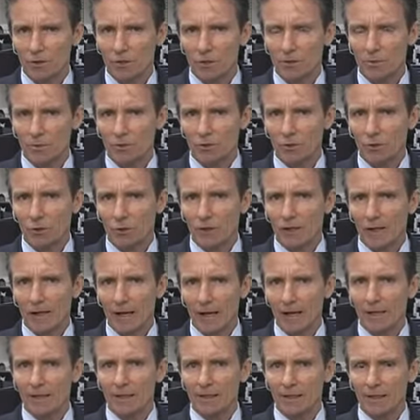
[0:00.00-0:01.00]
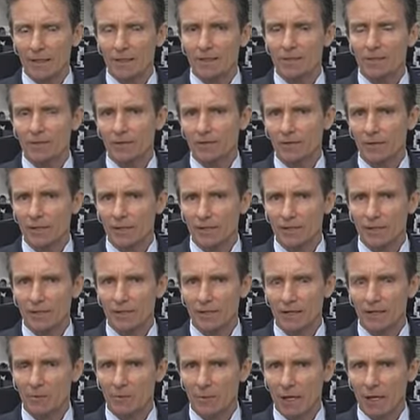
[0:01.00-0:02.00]
what consumers are looking at is the
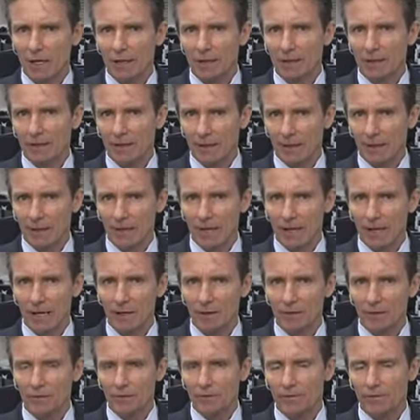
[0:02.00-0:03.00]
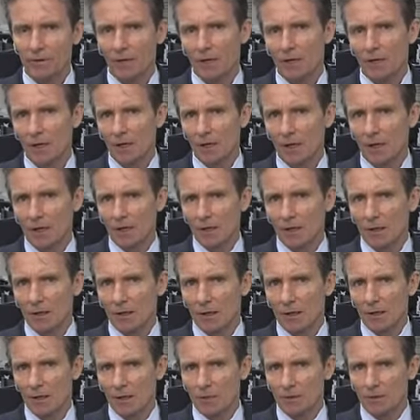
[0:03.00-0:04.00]
fixed income market getting out of
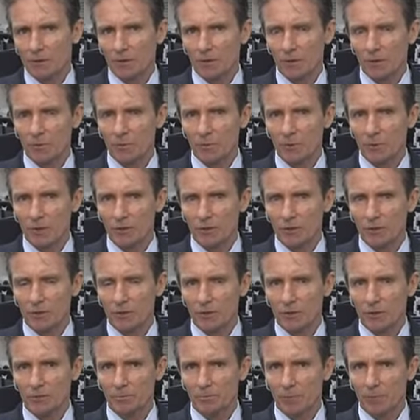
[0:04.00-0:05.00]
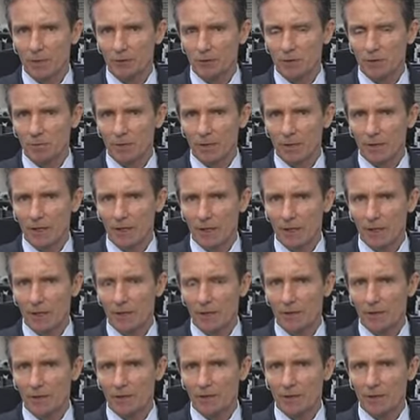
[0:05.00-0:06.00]
term deposits into possibly
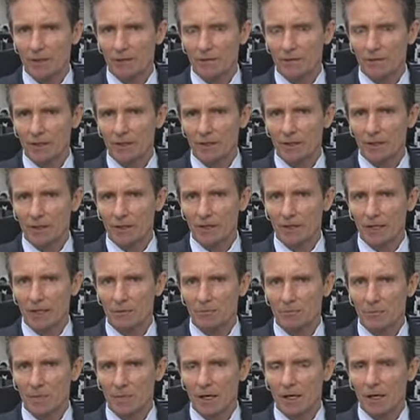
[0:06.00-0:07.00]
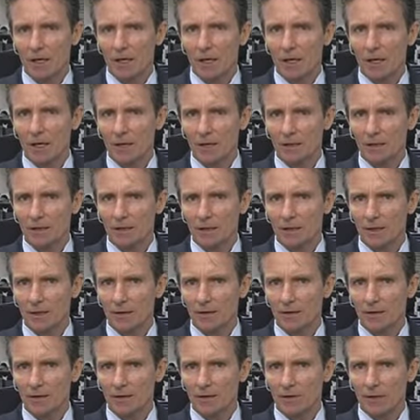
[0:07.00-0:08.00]
higher yielding fixed income,
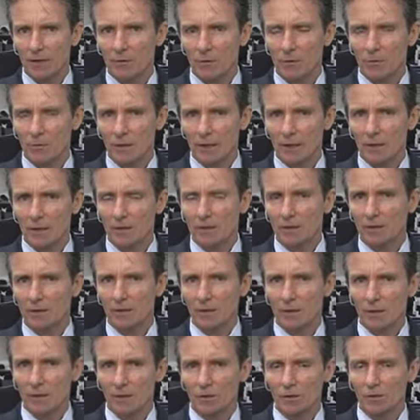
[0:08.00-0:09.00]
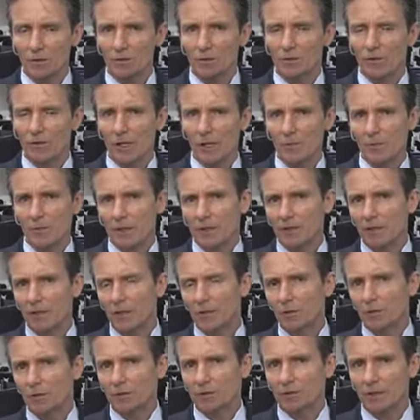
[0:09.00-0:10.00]
and that would be a good
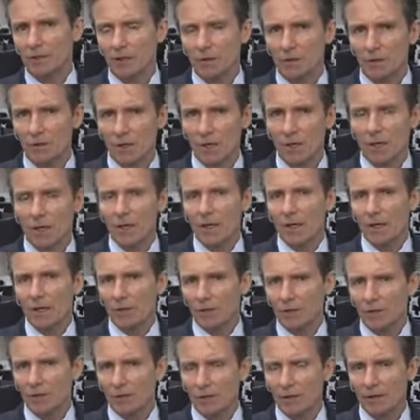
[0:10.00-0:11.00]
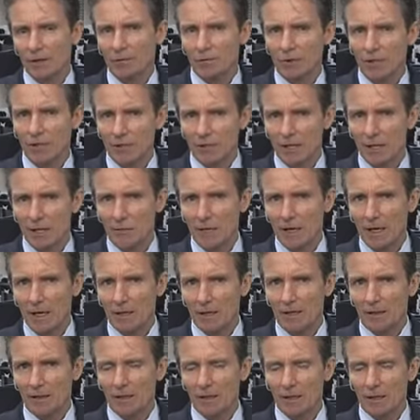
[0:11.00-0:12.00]
development. I think also, in order to get the
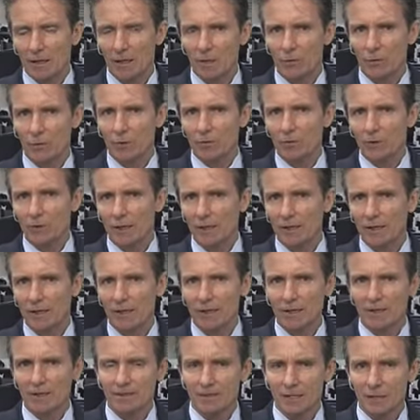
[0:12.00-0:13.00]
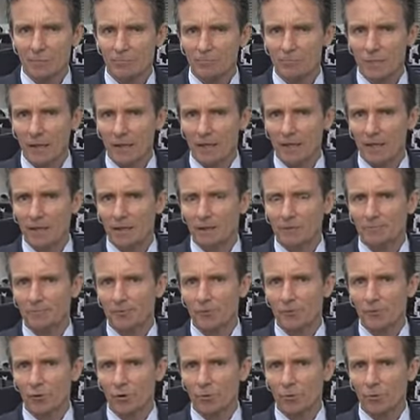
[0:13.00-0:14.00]
retail market going, we really need some
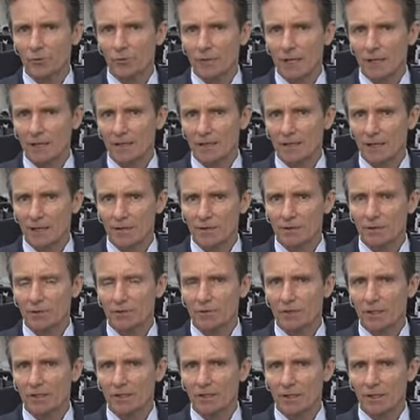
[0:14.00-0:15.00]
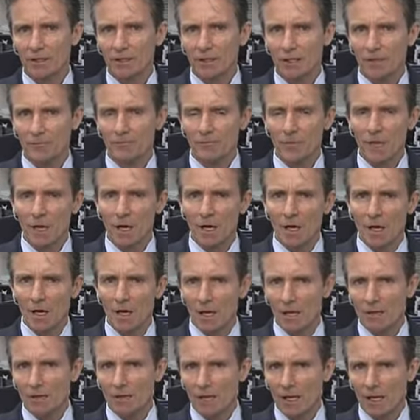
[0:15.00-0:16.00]
better form of taxation of fixed income.
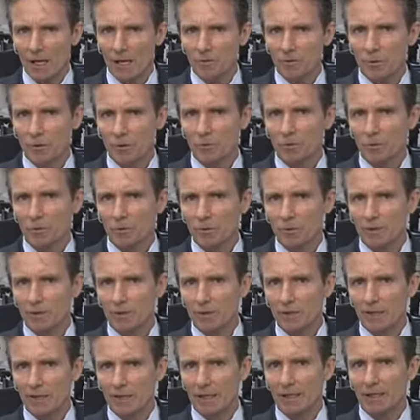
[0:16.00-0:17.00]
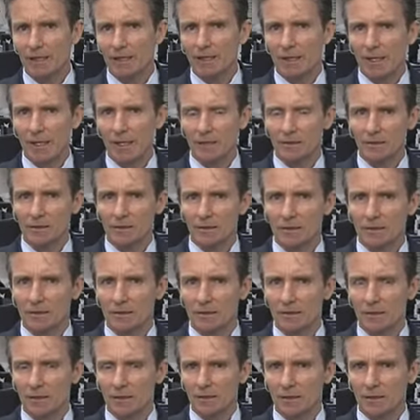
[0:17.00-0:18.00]
As the Henry report did indicate,
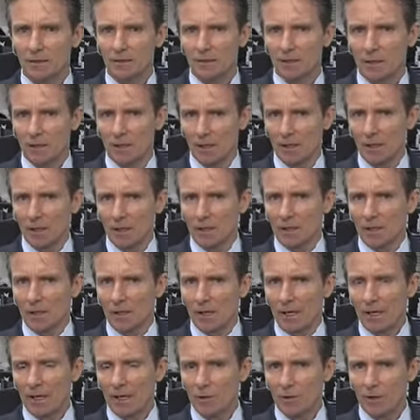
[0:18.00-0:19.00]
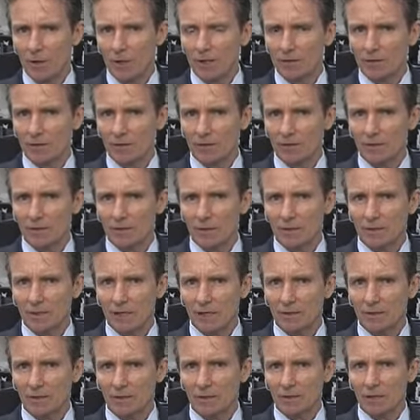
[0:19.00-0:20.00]
that equities are
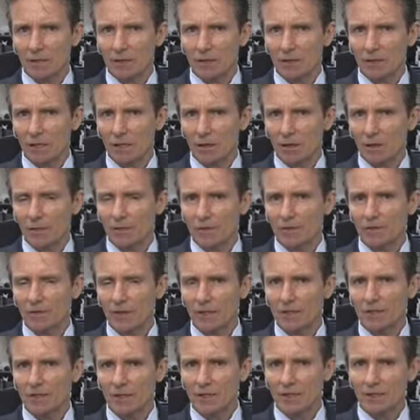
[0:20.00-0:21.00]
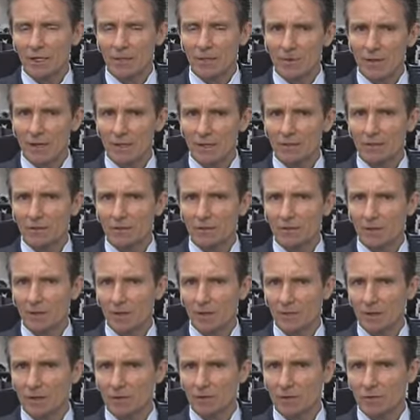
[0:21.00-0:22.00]
taxed a lot lower than fixed income, and
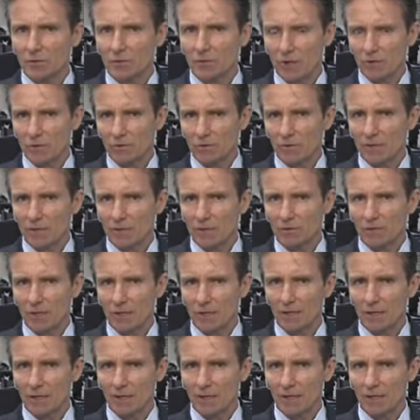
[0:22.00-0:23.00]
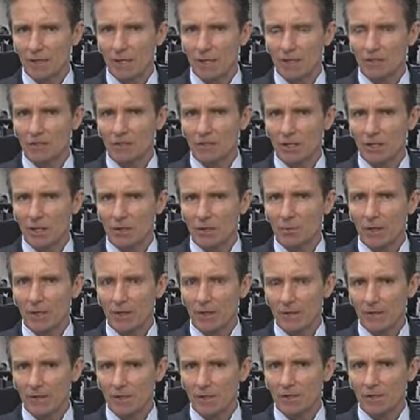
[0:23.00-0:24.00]
that's, I think the Treasury has addressed that last
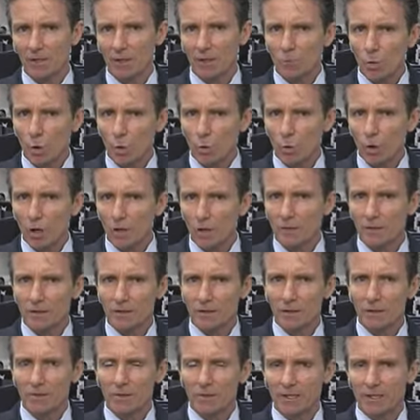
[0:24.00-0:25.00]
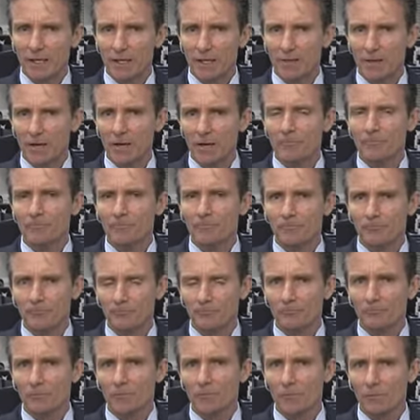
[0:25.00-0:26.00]
year, but I think there's a lot more work that's got to be done there.
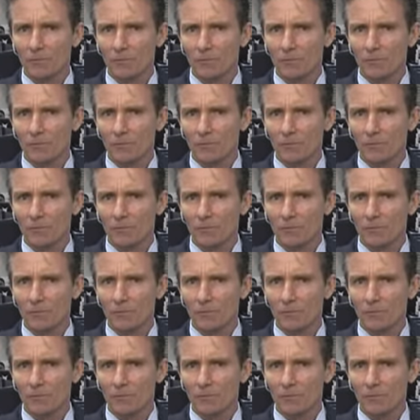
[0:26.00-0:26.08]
